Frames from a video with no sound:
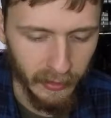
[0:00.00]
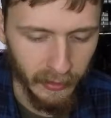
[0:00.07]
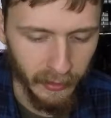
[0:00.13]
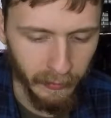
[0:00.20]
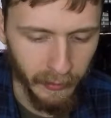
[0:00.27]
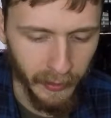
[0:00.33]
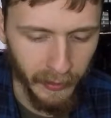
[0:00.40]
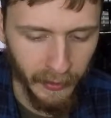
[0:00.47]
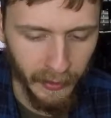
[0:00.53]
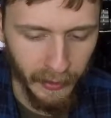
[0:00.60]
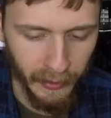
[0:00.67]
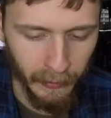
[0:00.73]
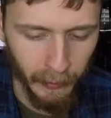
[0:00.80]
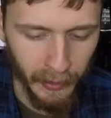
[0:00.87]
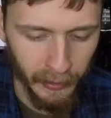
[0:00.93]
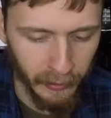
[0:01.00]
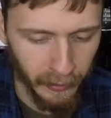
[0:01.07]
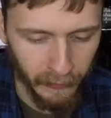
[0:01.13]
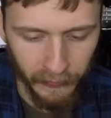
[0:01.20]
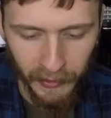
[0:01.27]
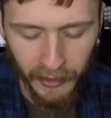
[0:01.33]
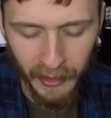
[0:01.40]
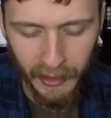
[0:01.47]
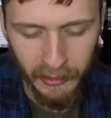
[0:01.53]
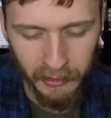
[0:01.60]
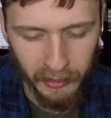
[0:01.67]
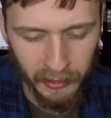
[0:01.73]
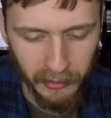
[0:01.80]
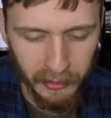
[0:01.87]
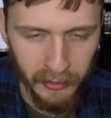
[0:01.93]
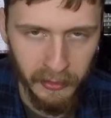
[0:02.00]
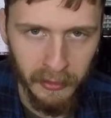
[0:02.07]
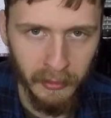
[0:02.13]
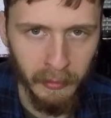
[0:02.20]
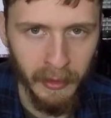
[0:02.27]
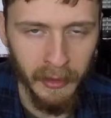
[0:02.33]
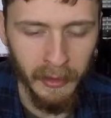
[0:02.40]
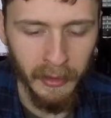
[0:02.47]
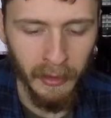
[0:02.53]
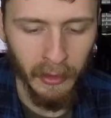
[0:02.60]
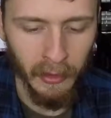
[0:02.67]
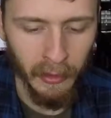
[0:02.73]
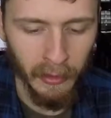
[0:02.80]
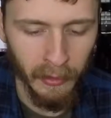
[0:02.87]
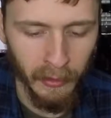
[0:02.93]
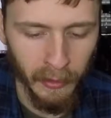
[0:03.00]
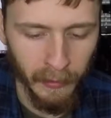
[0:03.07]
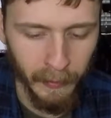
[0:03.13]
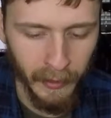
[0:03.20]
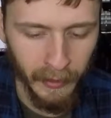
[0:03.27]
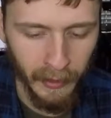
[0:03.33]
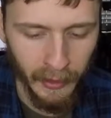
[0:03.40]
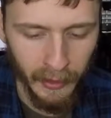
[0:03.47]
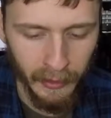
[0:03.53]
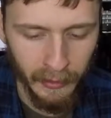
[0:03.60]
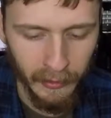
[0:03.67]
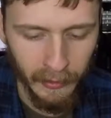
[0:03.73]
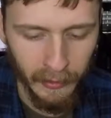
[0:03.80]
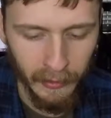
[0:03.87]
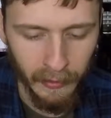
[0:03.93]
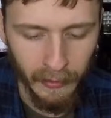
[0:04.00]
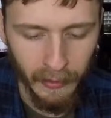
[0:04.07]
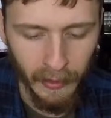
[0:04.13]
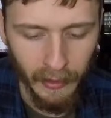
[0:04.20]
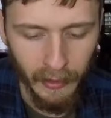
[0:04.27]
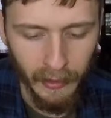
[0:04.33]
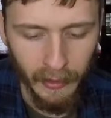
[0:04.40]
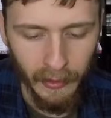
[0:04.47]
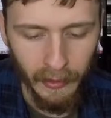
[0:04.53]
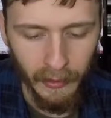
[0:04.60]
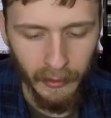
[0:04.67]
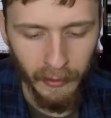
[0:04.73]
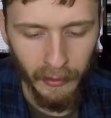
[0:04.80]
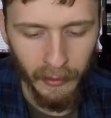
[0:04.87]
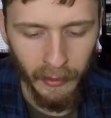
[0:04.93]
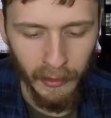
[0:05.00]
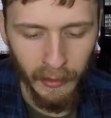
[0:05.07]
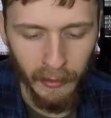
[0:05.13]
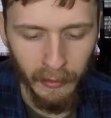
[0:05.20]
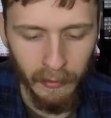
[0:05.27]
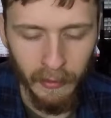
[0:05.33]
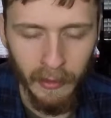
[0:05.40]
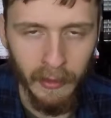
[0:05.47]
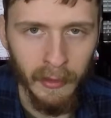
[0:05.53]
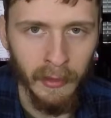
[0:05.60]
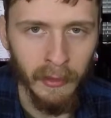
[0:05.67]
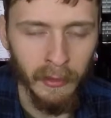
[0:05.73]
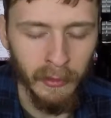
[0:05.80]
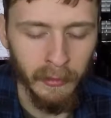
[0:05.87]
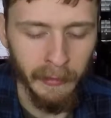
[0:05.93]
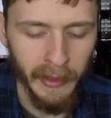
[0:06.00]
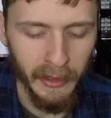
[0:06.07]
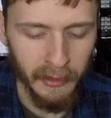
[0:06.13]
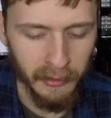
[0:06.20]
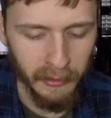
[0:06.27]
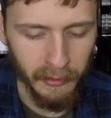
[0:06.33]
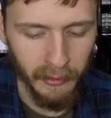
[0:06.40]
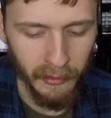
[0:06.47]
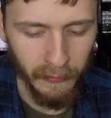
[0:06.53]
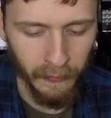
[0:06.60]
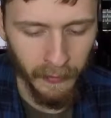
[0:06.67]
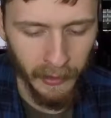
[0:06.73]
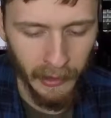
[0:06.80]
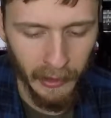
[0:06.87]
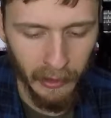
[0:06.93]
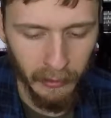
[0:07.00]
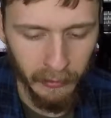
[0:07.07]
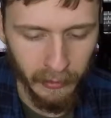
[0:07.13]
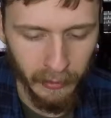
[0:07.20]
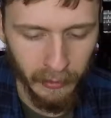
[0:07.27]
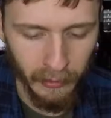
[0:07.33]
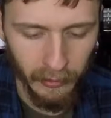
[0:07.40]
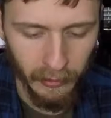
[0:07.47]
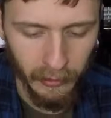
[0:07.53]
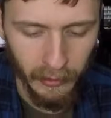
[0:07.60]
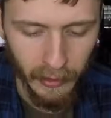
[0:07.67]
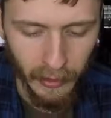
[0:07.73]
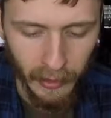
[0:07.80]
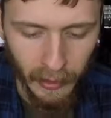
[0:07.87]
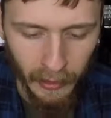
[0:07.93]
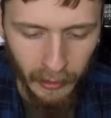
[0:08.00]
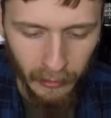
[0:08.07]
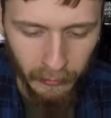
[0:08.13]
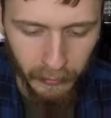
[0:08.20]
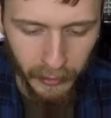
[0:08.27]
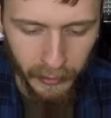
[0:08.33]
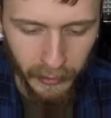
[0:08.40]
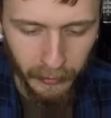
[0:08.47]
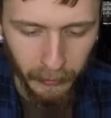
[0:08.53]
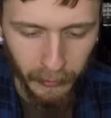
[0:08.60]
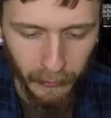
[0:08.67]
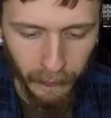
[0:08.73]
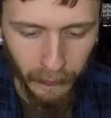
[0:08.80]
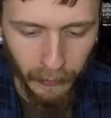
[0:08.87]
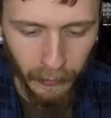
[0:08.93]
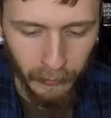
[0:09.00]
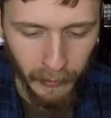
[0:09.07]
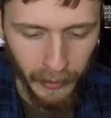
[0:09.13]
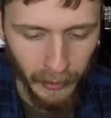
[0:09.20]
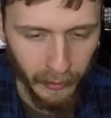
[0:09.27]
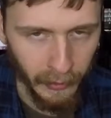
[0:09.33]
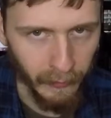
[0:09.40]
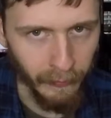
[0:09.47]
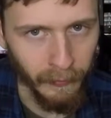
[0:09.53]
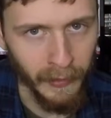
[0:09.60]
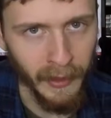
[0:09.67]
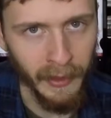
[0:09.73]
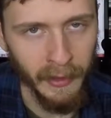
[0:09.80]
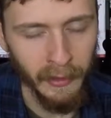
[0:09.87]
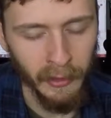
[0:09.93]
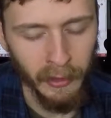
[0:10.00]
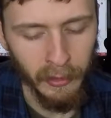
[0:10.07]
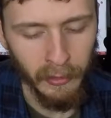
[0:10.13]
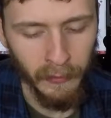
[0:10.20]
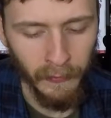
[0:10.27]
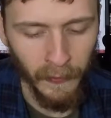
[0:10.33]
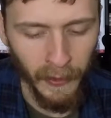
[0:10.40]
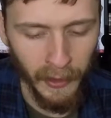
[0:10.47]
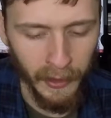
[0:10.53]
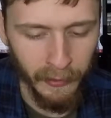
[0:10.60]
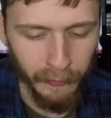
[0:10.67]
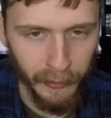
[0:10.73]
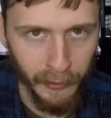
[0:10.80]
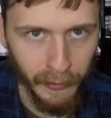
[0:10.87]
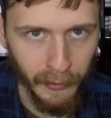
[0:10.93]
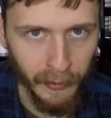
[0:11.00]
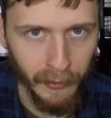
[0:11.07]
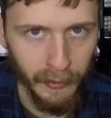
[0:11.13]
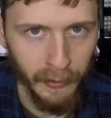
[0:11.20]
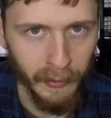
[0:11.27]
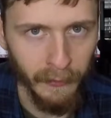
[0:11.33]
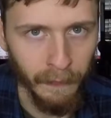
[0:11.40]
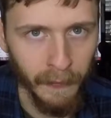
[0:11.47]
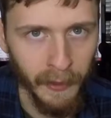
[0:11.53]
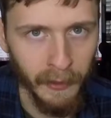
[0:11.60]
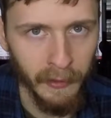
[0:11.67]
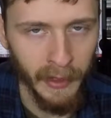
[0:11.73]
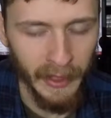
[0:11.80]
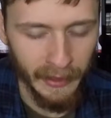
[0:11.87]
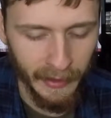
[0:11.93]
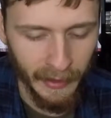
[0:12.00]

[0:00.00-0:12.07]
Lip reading: once you hit the bell notification, you should be all up to date. So, and do make sure you fill out what you prefer way of getting notified. Once you fill that